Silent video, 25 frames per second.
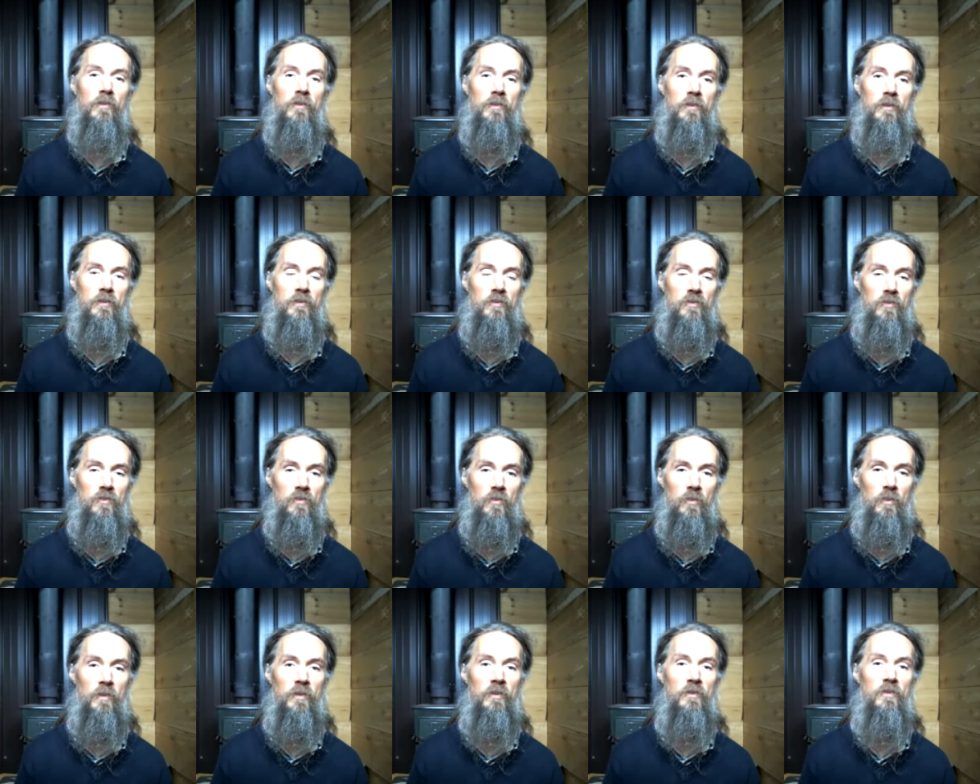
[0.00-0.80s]
the
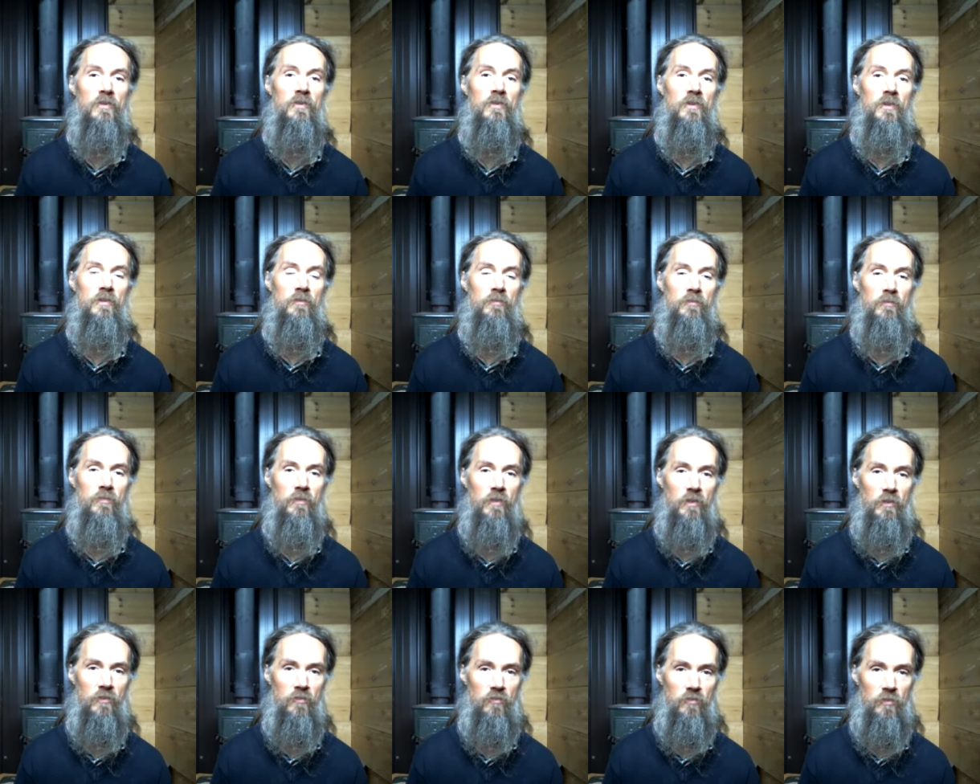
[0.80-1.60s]
source of
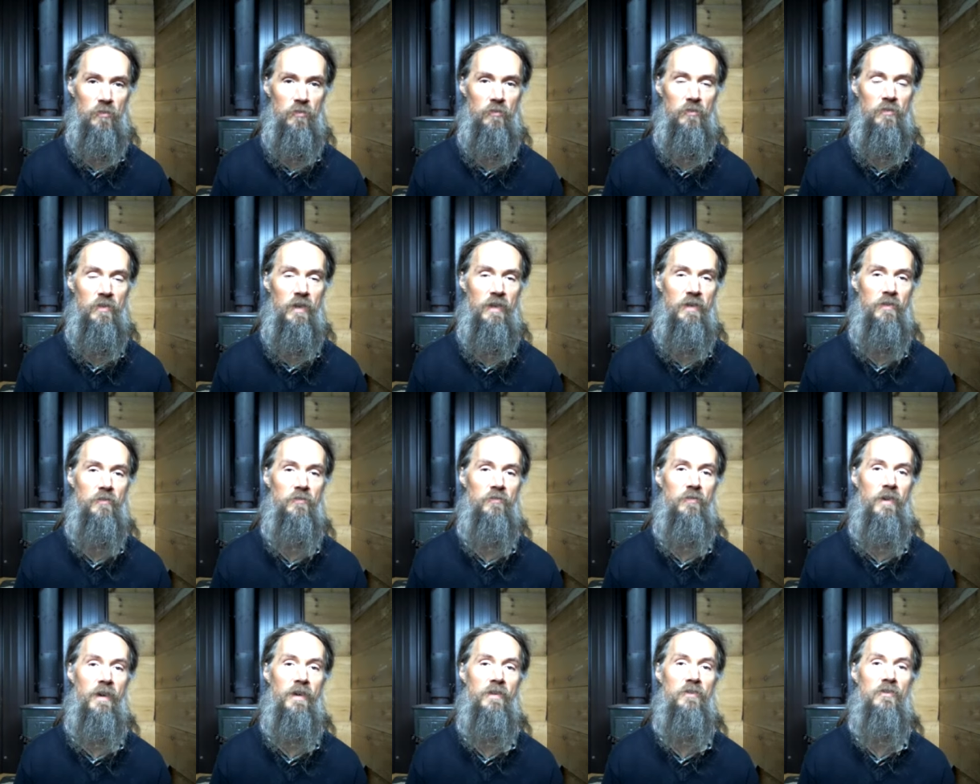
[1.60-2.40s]
the true
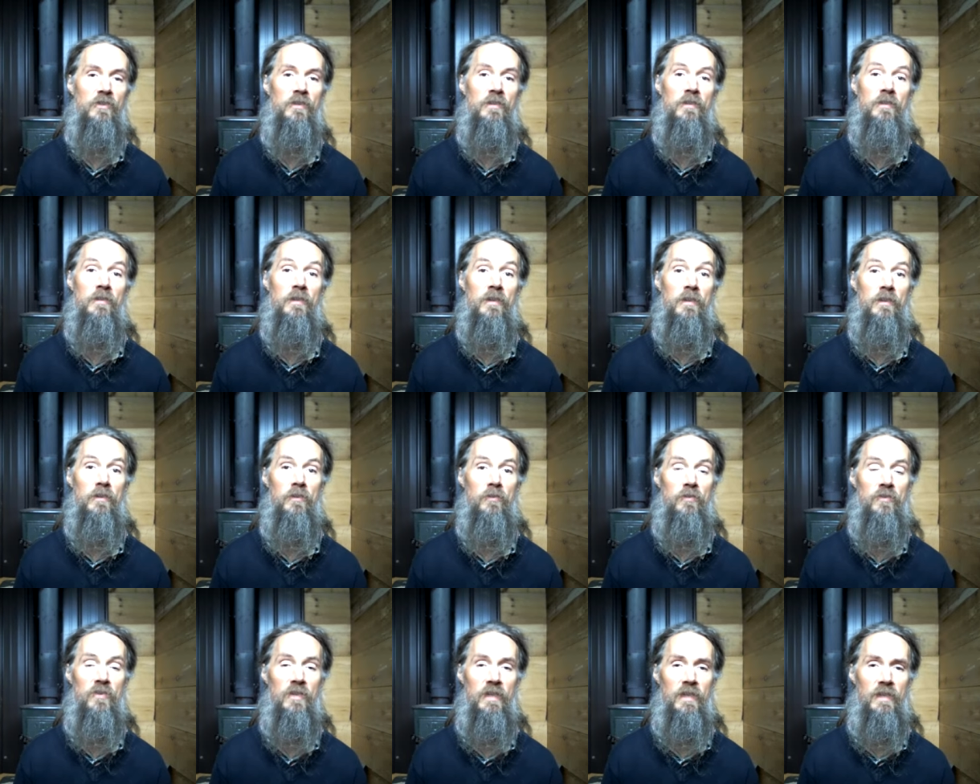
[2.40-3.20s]
satisfaction that
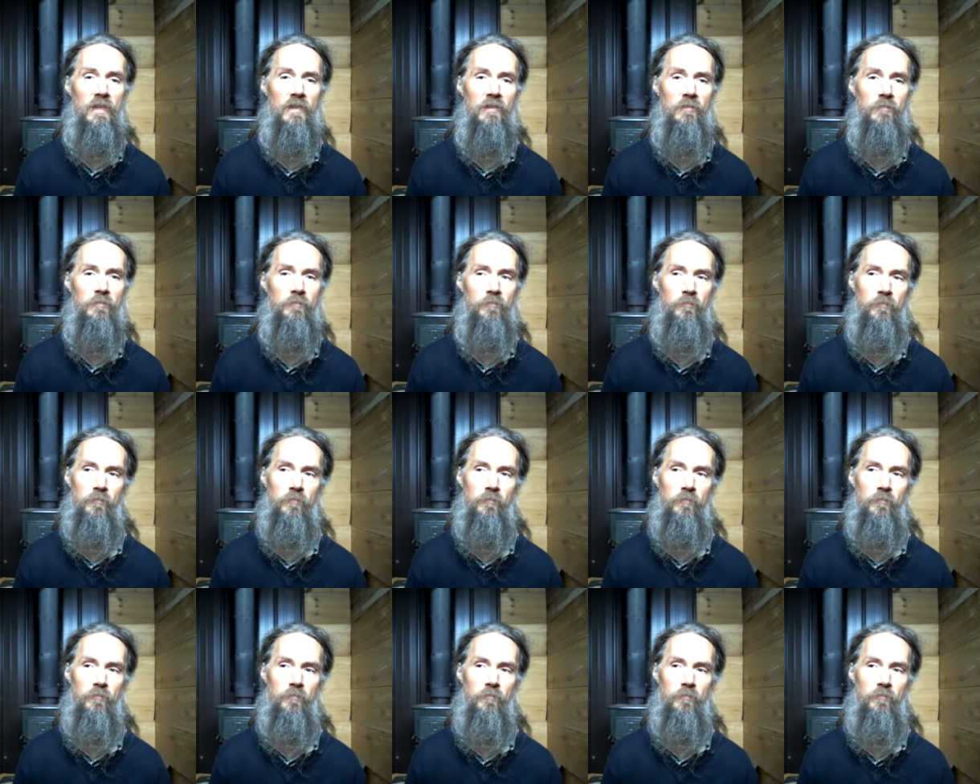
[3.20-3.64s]
you seek.